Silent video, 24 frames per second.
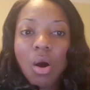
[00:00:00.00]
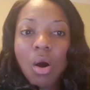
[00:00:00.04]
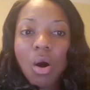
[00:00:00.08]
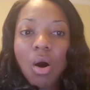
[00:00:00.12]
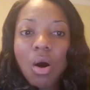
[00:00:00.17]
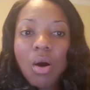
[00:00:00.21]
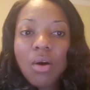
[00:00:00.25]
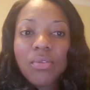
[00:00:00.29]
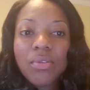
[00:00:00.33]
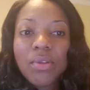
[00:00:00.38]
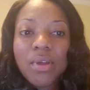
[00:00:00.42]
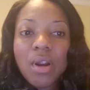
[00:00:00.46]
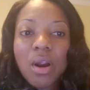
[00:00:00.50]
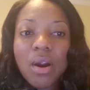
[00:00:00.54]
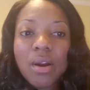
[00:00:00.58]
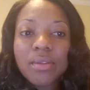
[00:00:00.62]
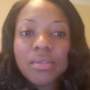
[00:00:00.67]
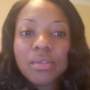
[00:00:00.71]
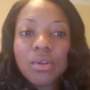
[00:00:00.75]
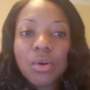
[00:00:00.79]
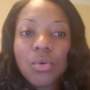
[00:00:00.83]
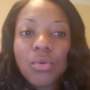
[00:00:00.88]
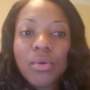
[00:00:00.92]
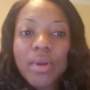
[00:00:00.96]
All that are
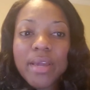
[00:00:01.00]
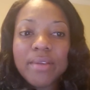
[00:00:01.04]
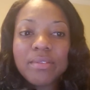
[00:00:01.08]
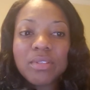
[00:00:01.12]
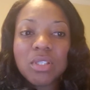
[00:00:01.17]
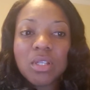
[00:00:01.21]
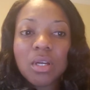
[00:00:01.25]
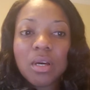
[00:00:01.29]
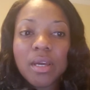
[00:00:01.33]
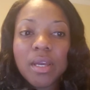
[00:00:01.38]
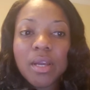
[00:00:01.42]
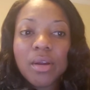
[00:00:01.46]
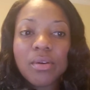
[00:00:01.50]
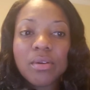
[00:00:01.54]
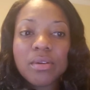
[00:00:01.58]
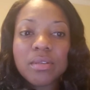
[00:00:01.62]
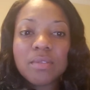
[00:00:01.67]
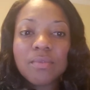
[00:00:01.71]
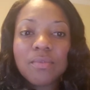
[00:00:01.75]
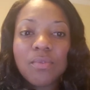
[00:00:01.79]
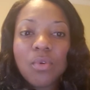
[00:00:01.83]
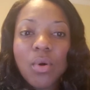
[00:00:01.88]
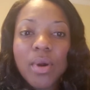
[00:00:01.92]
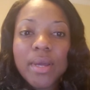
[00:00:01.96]
in the grave shall hear
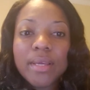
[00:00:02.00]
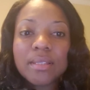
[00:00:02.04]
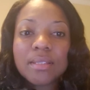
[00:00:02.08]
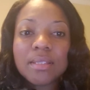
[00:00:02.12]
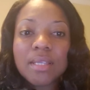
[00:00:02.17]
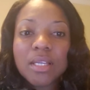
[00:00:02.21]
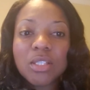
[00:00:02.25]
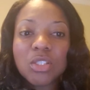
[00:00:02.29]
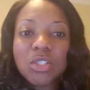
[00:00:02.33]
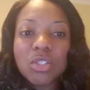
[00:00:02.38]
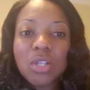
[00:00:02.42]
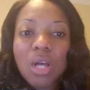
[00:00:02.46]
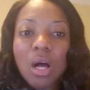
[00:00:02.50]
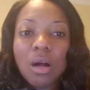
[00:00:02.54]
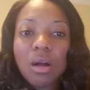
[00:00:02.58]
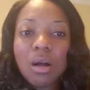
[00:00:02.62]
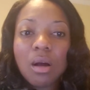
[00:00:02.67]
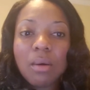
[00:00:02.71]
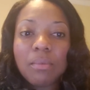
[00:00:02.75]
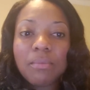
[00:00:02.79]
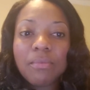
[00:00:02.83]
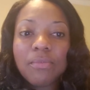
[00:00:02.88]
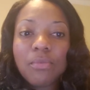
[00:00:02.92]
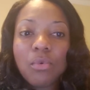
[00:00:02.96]
his voice and shall
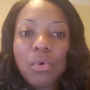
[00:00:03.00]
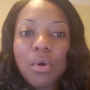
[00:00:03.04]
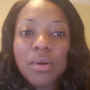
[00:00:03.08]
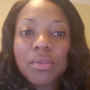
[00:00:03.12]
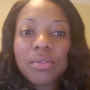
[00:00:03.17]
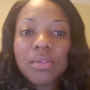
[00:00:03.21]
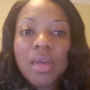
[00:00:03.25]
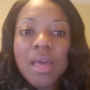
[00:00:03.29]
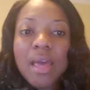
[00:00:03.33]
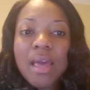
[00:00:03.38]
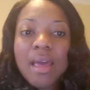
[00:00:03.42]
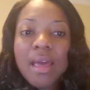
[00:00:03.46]
come forth.